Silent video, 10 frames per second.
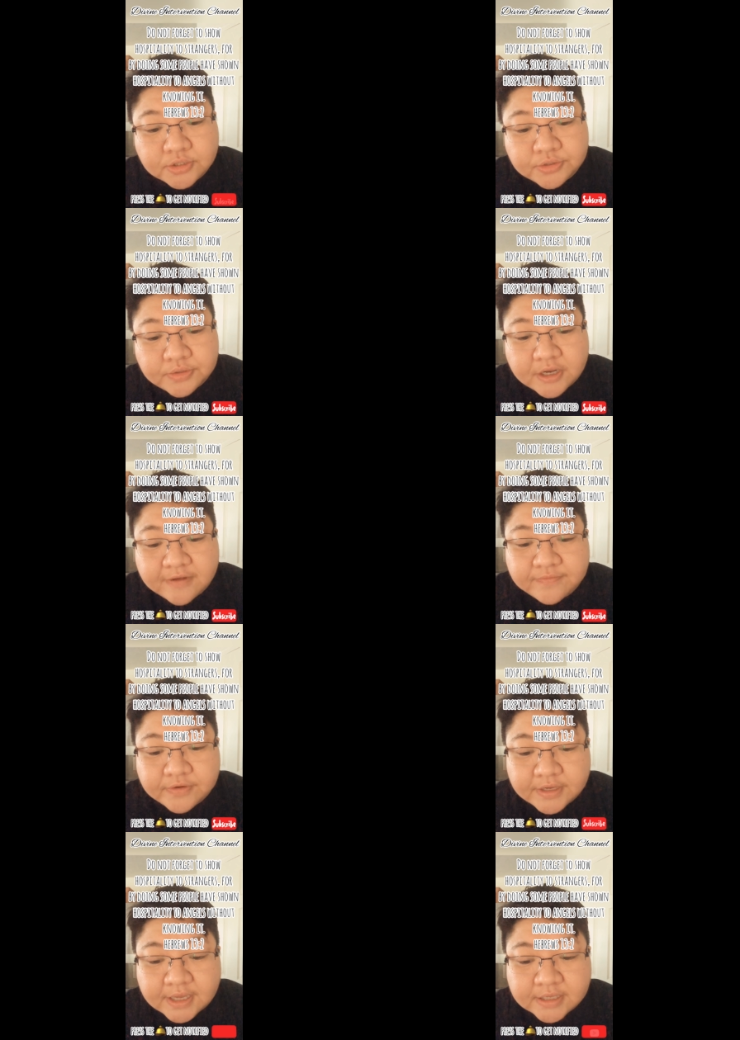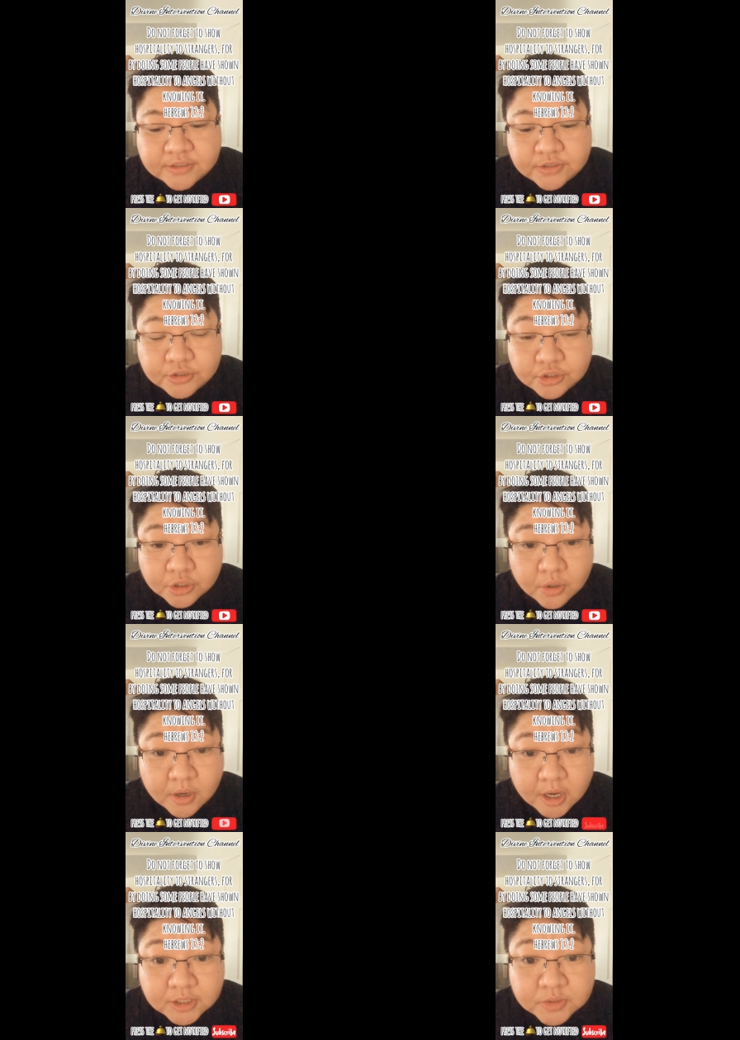do not forget to show
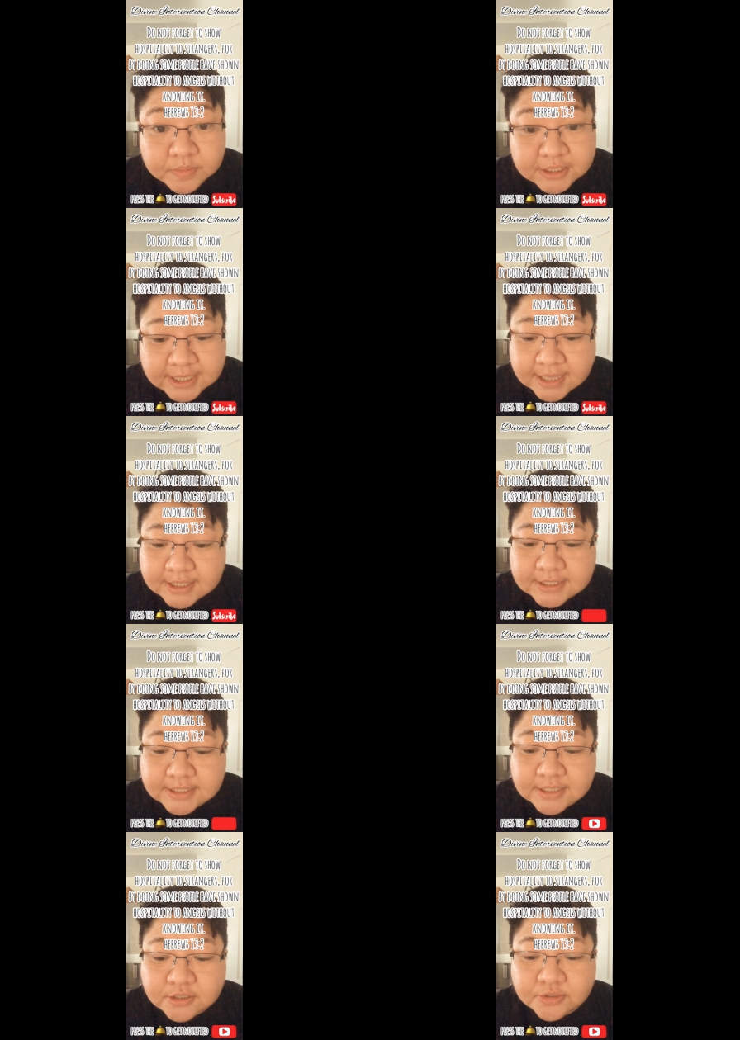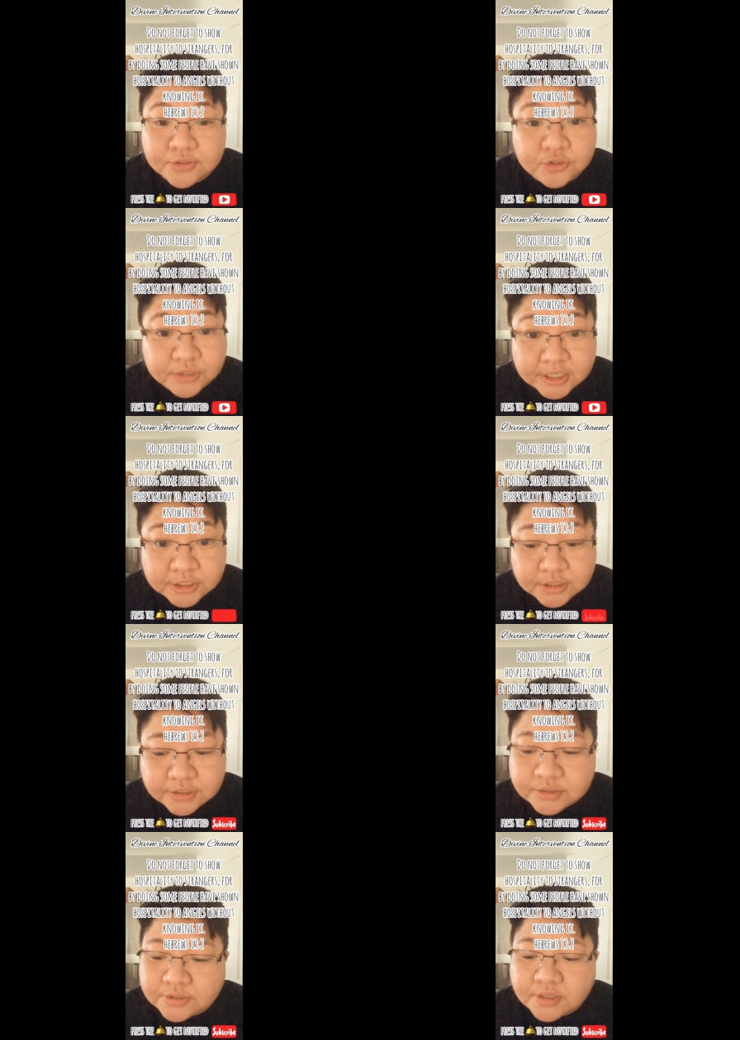hospitality to
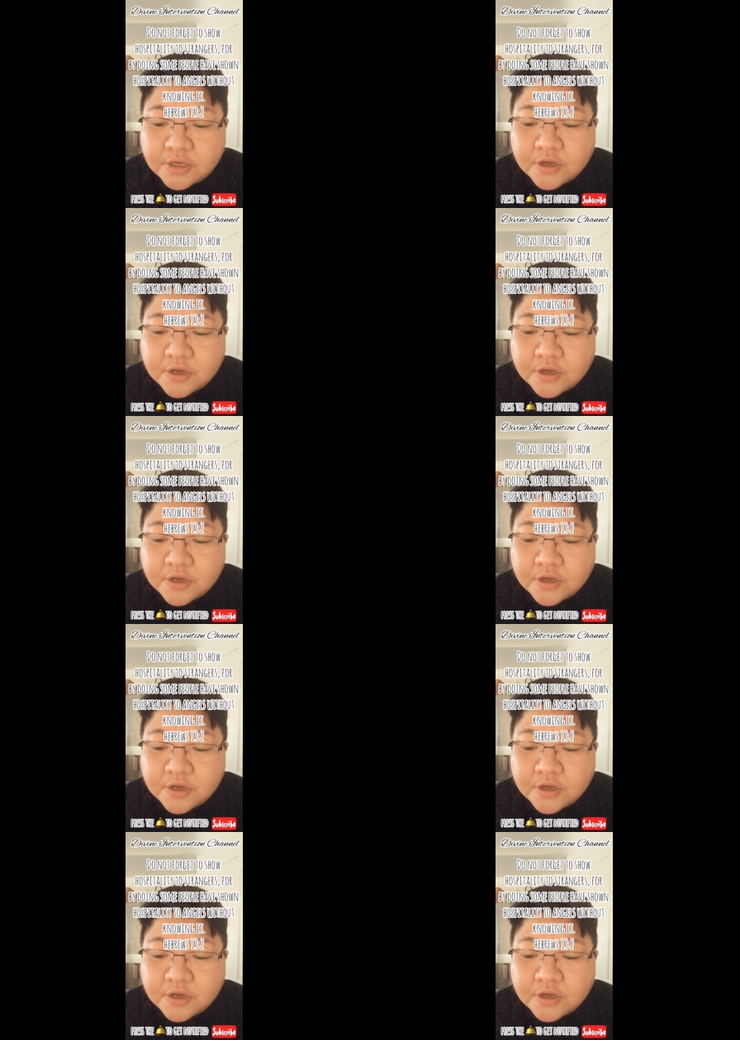strangers,